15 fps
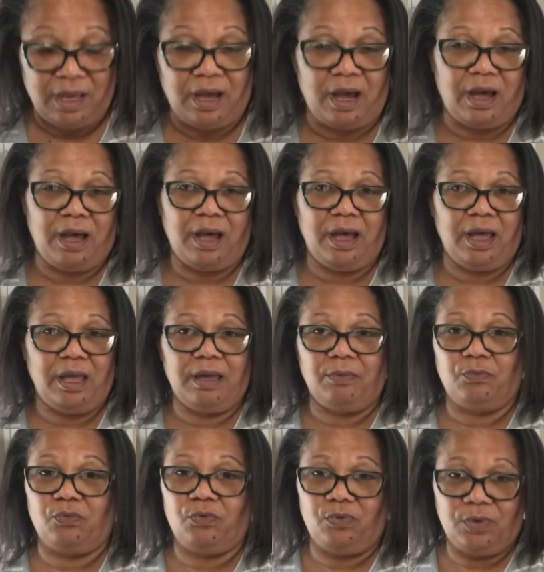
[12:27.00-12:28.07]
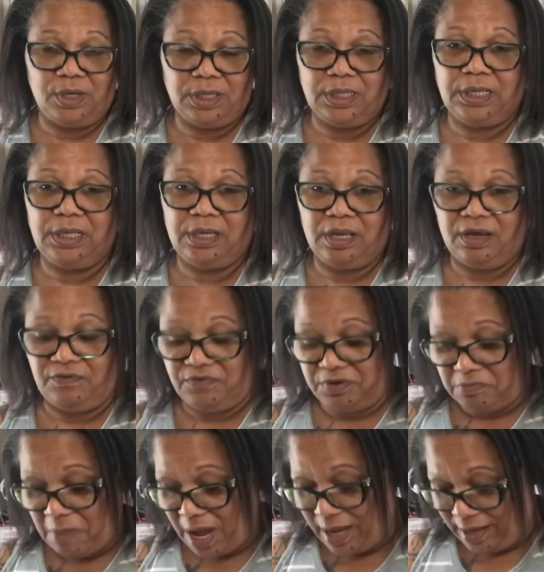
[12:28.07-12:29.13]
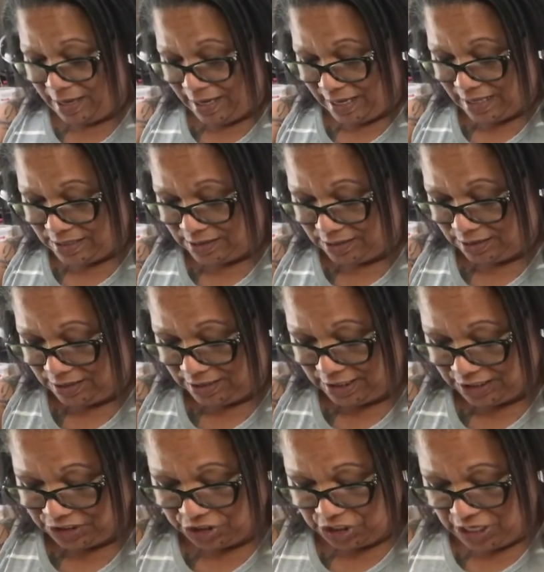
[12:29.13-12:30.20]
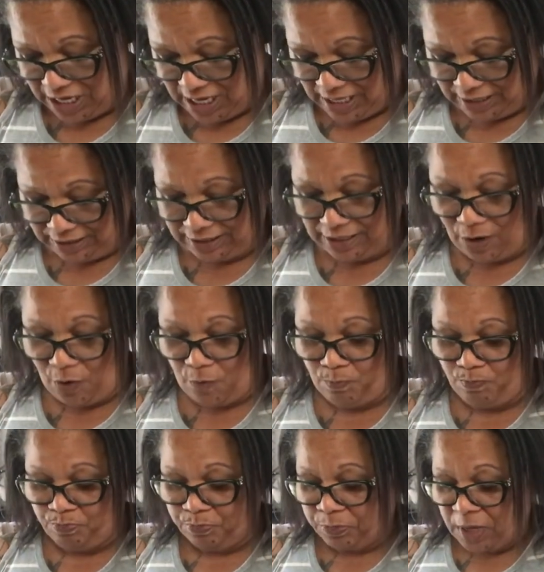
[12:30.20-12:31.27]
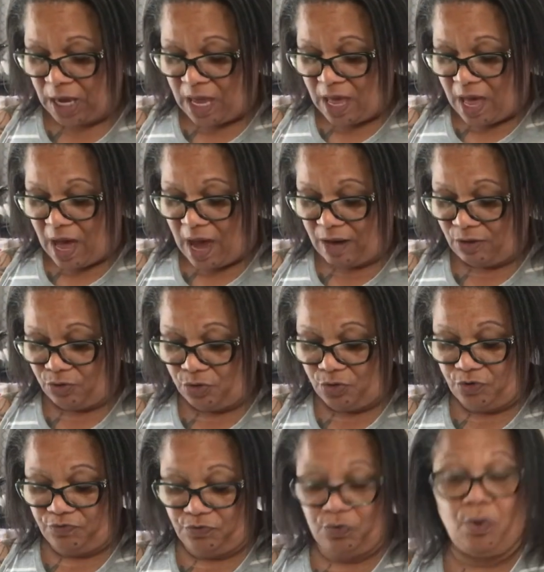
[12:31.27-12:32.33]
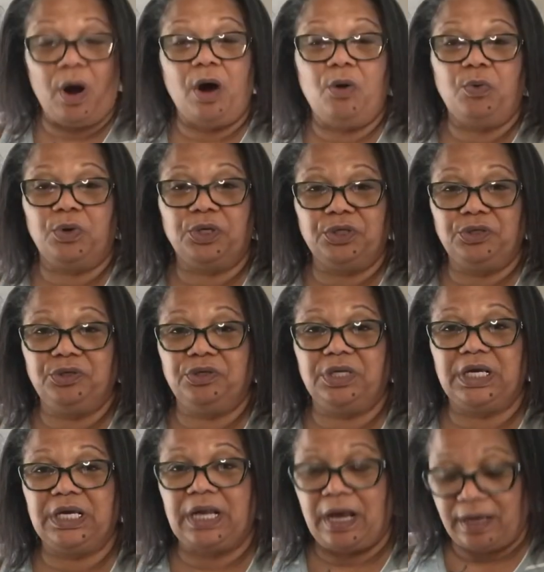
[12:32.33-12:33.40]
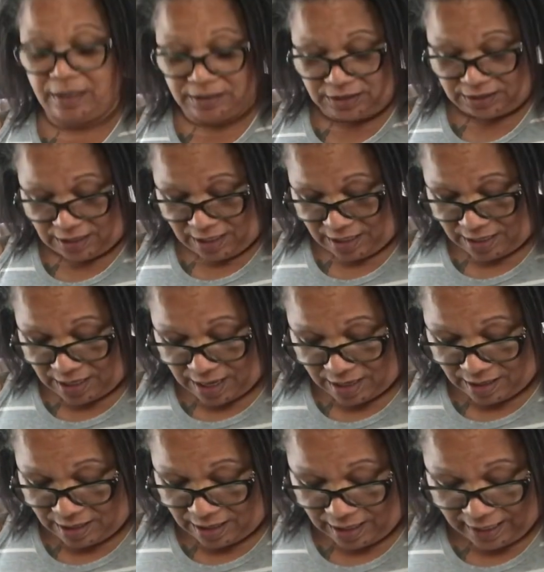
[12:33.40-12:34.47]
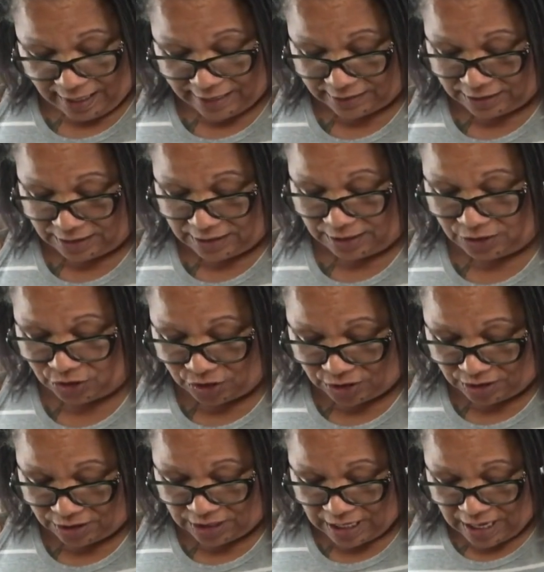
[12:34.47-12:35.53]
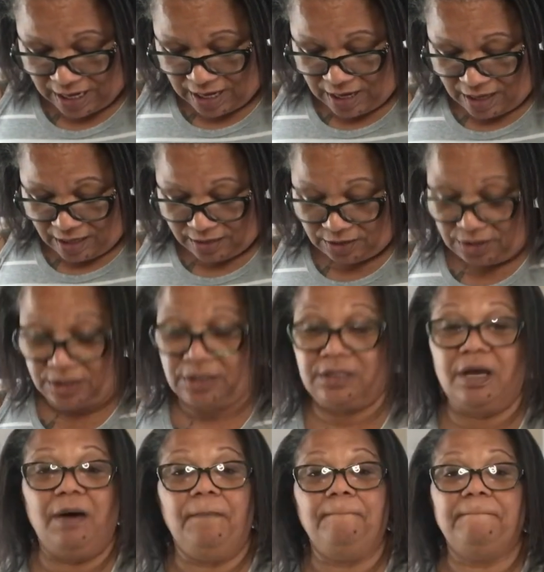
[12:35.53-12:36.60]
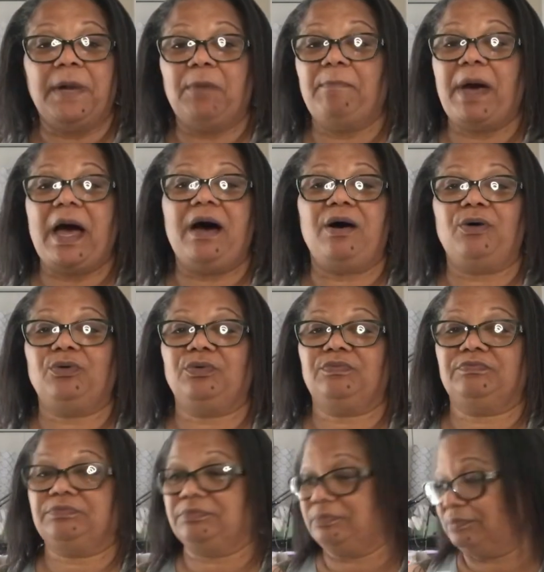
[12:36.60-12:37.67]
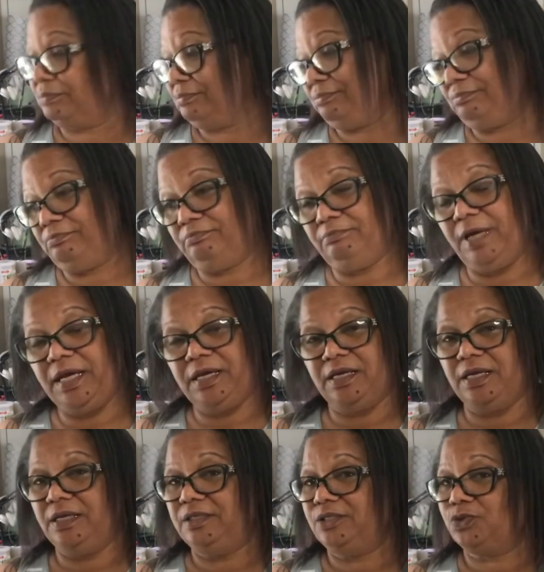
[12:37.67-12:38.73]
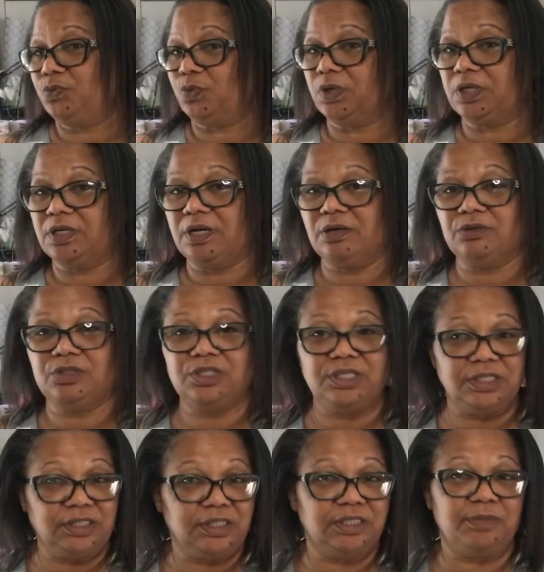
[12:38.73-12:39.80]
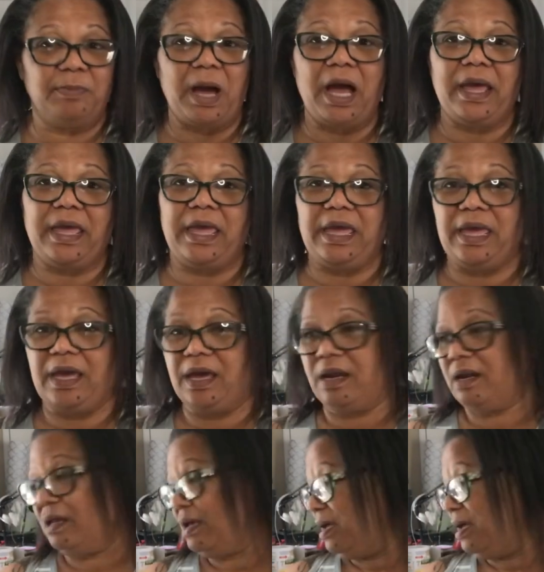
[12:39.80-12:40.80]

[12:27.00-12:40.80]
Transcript: I am really loving my hand stitching. So I don't know if you all want to do that. I had said that hand stitching is just something about making each one of those stitches by hand.